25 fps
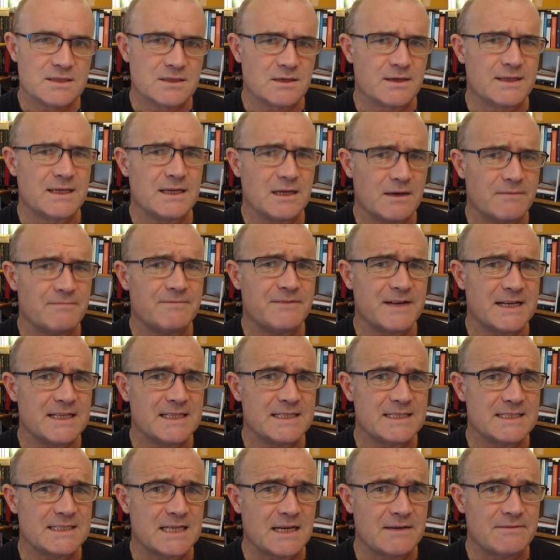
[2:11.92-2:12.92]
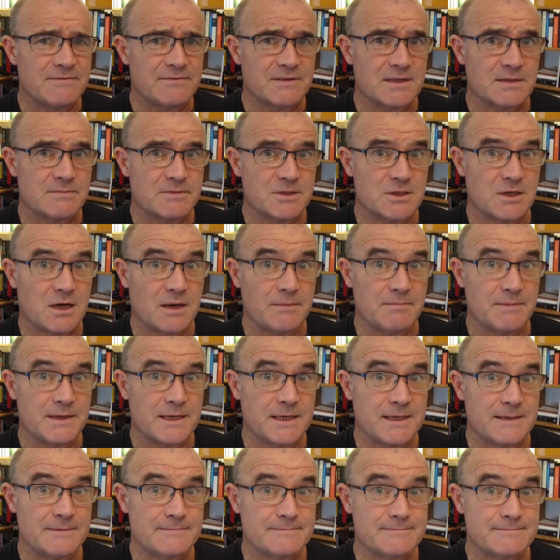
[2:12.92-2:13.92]
So I think I'm fairly safe for the time
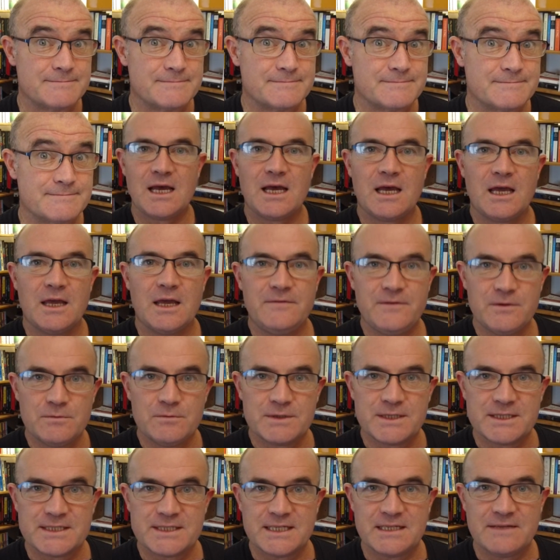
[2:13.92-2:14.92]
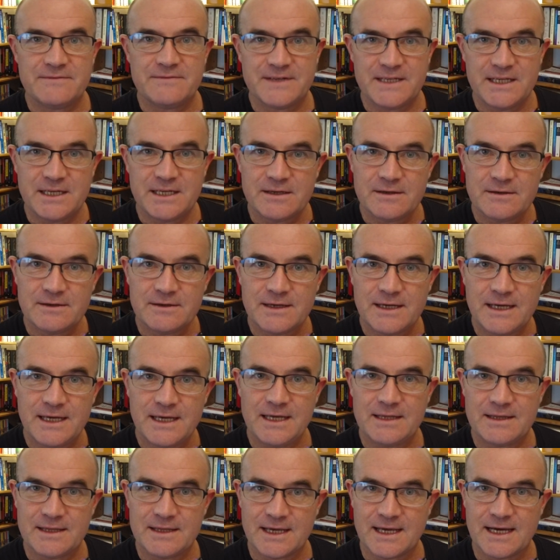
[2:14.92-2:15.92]
being. If you want to see the video,
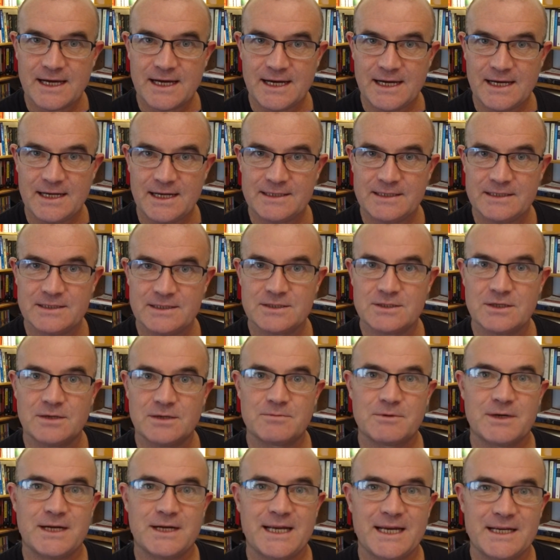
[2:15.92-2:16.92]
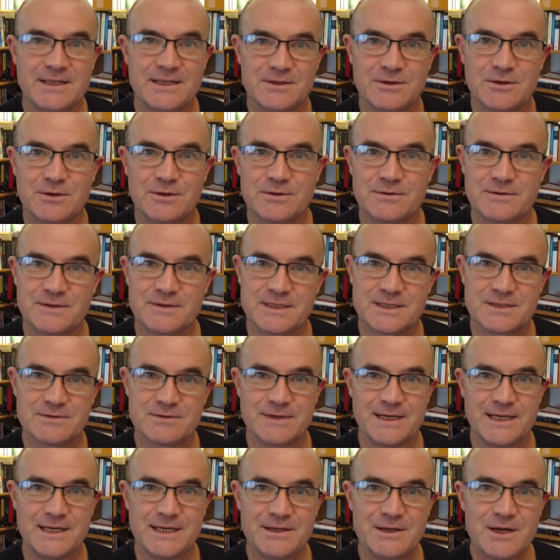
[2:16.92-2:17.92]
hit the card in the top right hand corner of the
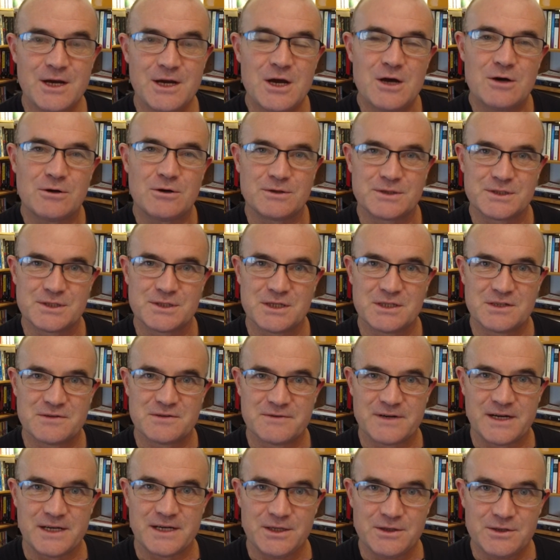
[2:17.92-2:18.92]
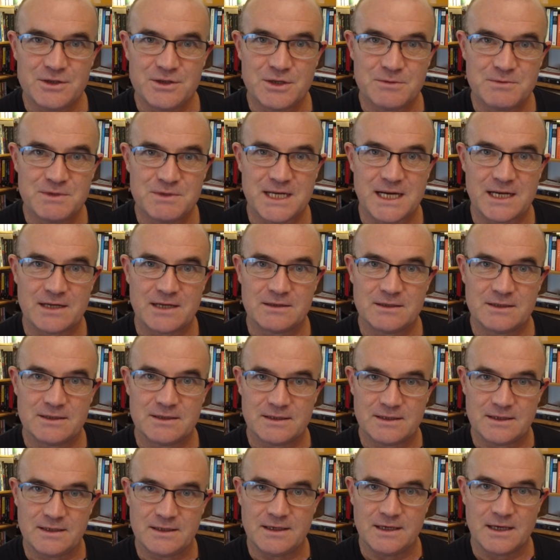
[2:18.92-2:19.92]
screen or search for our YouTube
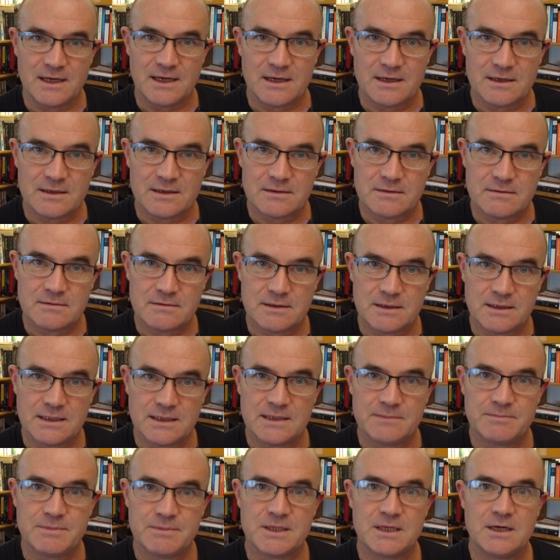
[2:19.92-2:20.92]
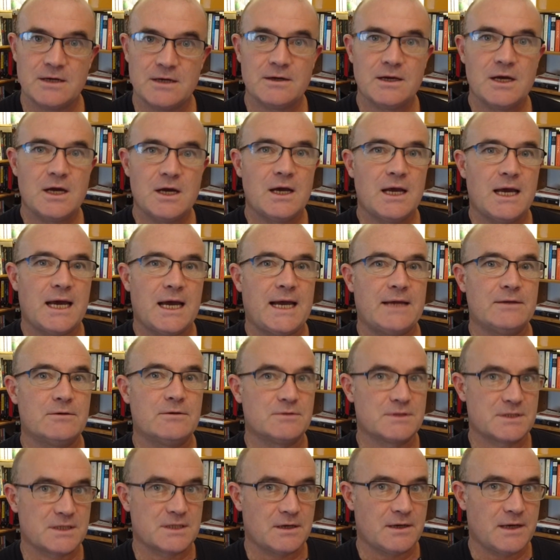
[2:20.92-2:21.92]
channel at the link below,
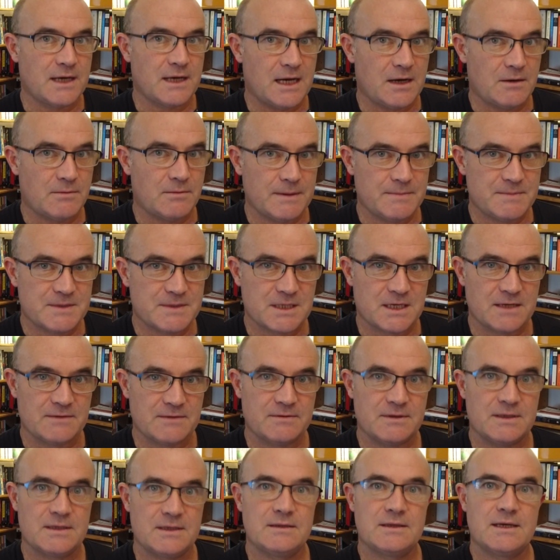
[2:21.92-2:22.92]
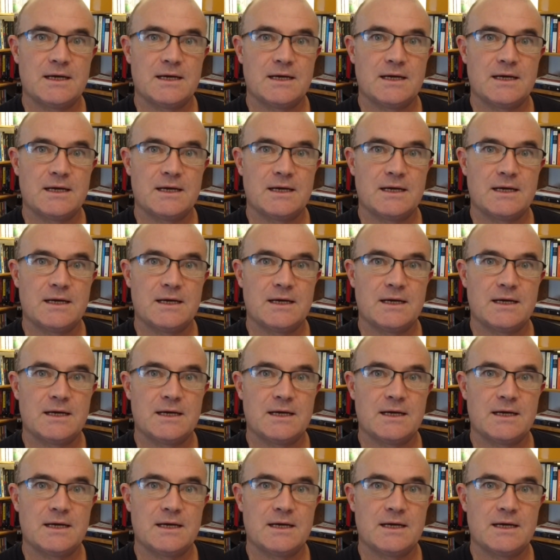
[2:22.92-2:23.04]
and also our website